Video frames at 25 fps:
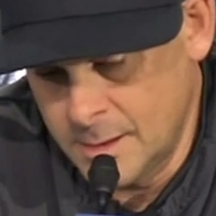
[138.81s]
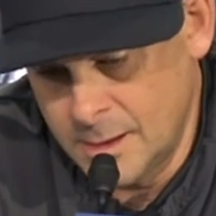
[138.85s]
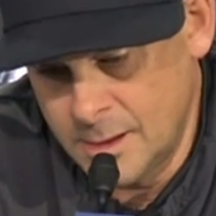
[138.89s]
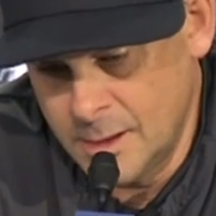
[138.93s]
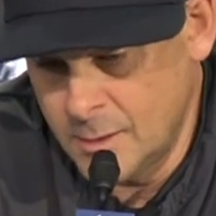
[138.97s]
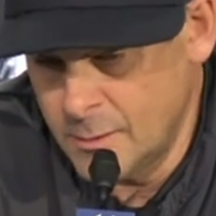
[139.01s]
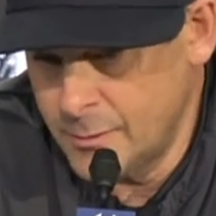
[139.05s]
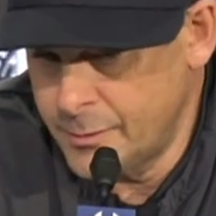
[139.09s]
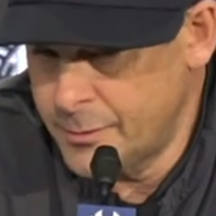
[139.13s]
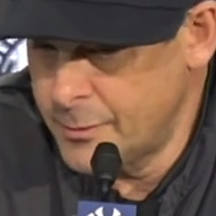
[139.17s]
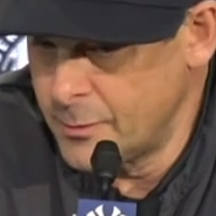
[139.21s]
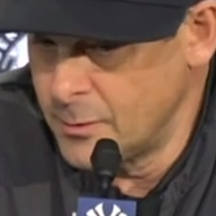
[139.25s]
you
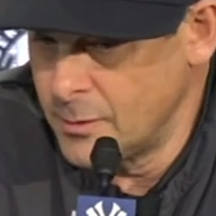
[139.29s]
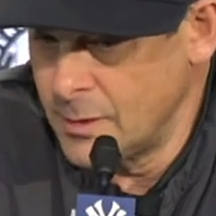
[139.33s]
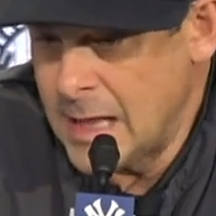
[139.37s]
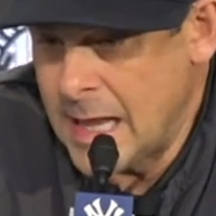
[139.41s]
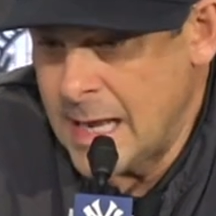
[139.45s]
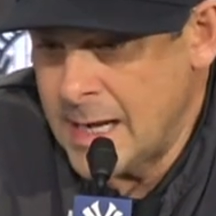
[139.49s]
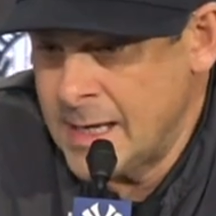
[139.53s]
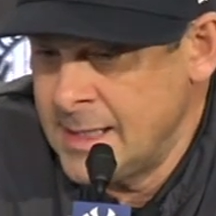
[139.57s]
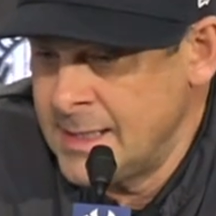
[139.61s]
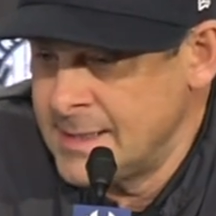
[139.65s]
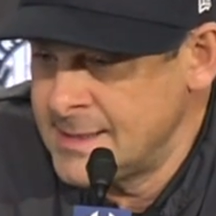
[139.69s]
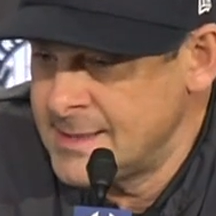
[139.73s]
know, threw a lot
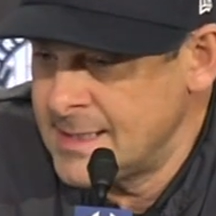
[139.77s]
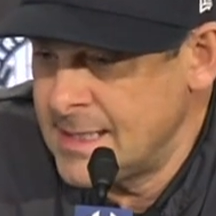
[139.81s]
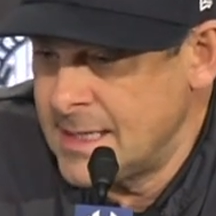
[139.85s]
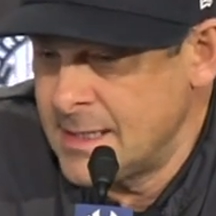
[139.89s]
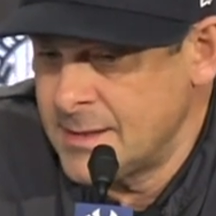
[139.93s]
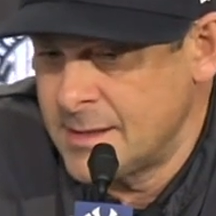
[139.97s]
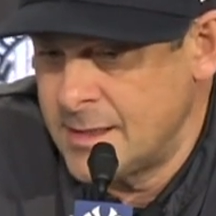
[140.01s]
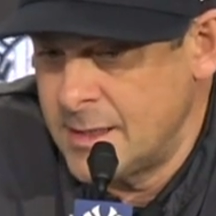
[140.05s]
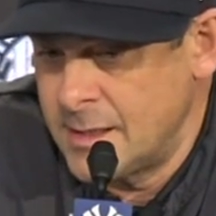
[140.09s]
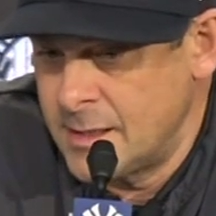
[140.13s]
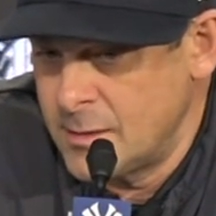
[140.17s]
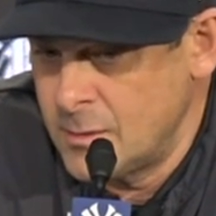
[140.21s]
of hits
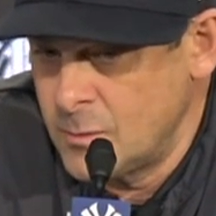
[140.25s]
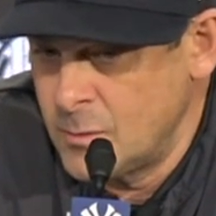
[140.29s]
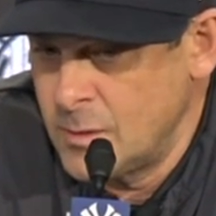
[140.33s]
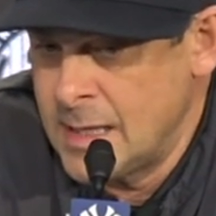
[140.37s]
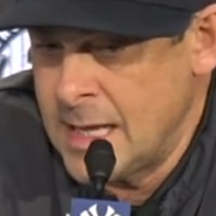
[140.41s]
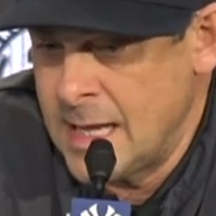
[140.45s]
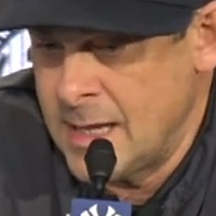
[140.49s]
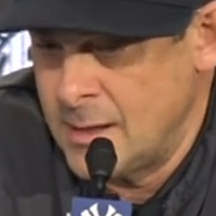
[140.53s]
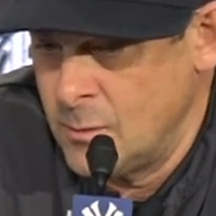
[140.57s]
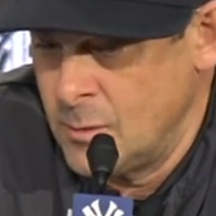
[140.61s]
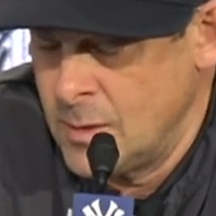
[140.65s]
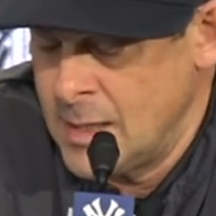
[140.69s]
out there. We
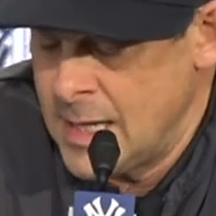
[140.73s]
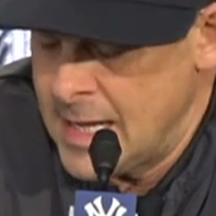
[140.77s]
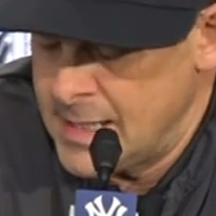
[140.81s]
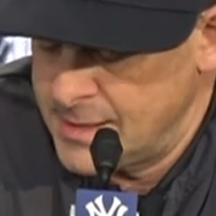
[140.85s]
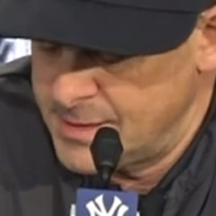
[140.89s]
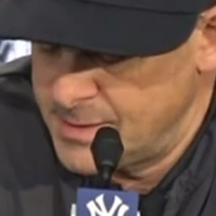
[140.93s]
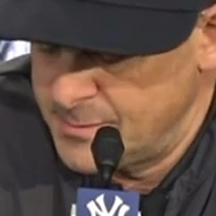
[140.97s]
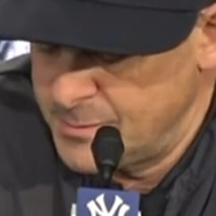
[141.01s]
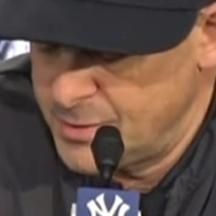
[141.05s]
we had some